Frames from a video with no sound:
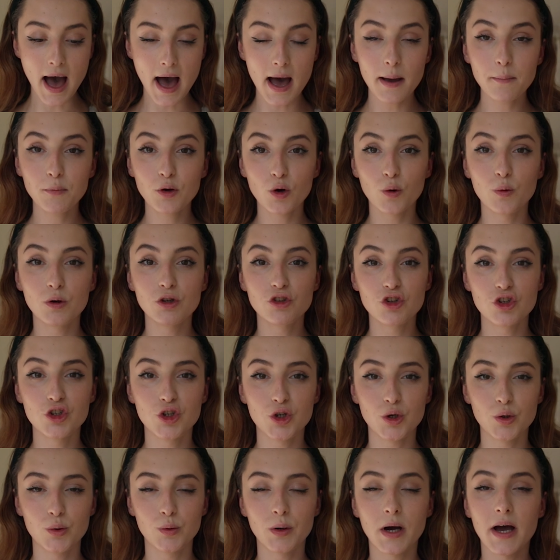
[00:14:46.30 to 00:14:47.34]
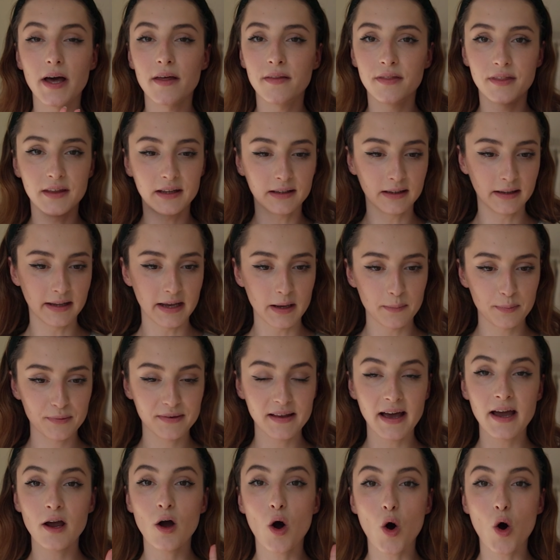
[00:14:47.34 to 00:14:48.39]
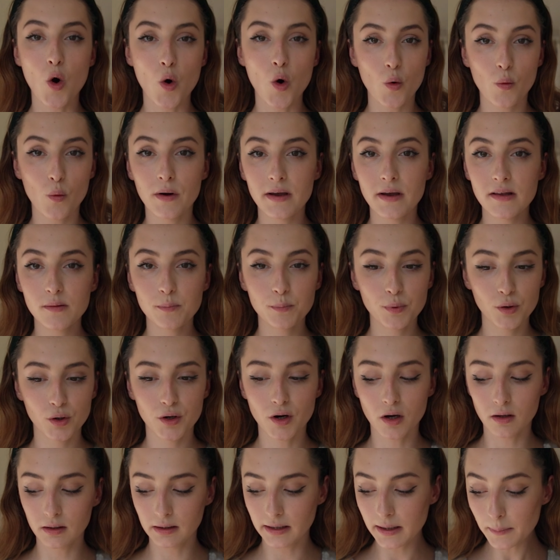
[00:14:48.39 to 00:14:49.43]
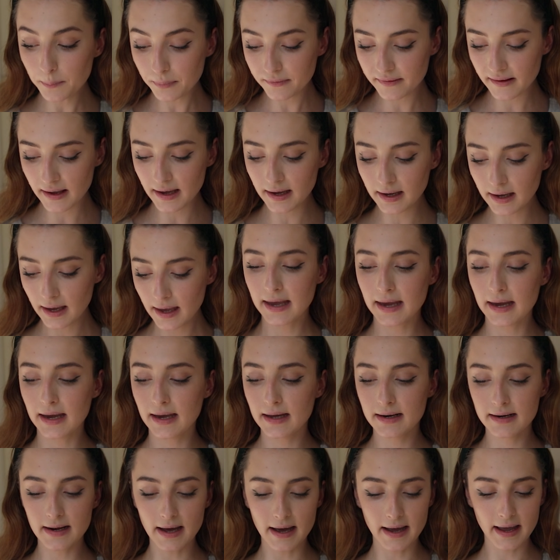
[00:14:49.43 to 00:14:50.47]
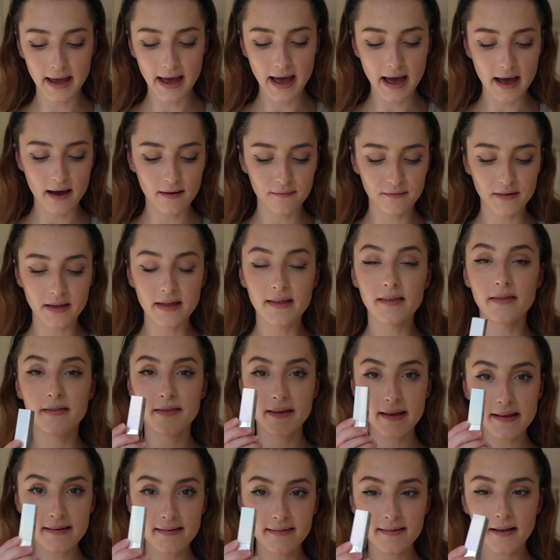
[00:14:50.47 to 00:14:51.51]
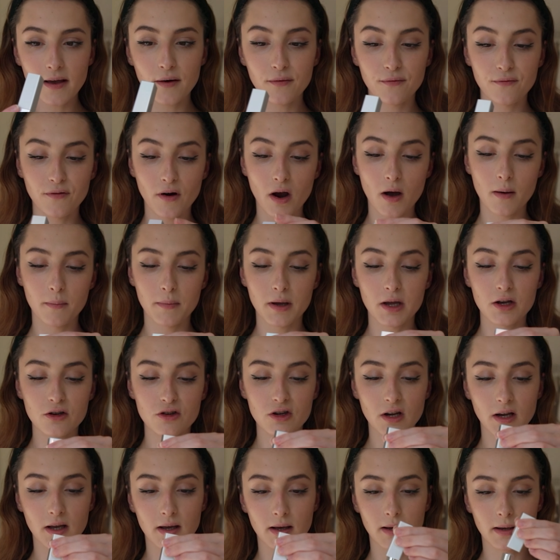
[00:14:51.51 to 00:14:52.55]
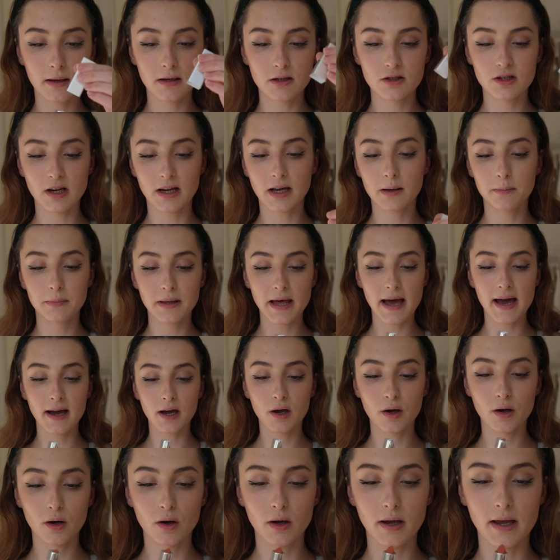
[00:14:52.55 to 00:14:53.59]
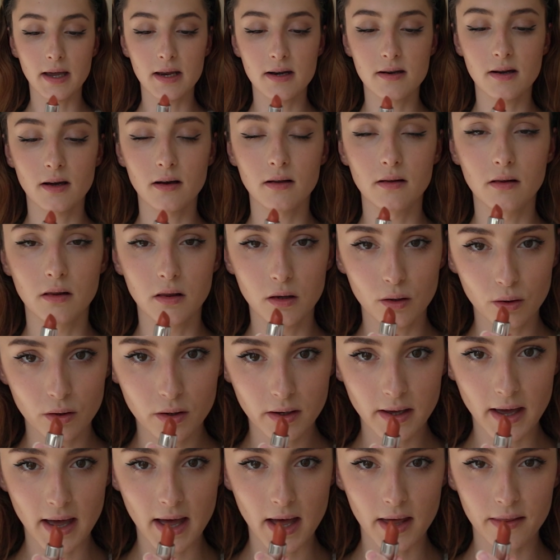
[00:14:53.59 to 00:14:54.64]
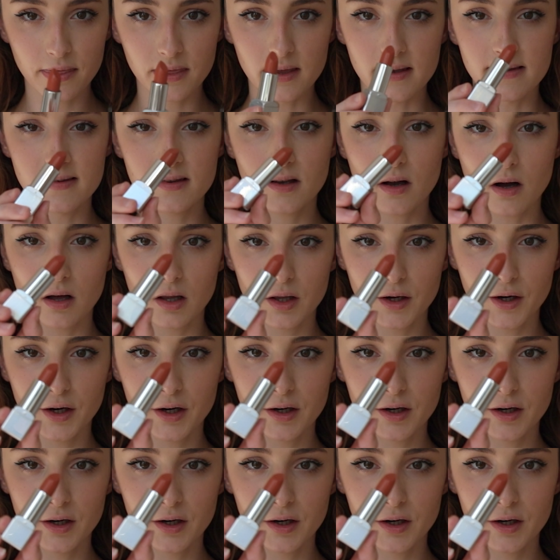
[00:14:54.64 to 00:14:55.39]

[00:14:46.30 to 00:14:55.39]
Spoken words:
I'm going to do the lips. I always put on lipstick, and I have this from Jacka Black, and look at this color.